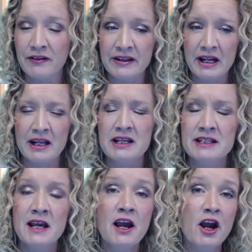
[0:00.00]
Now that
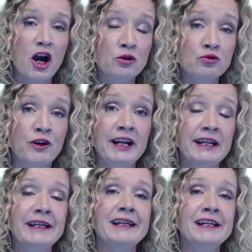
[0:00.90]
is a
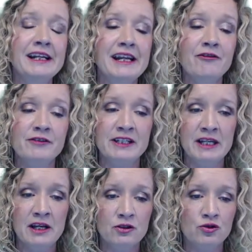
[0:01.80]
really
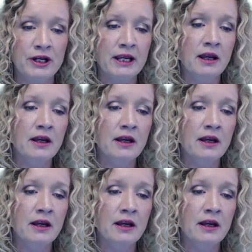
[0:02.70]
nifty trick.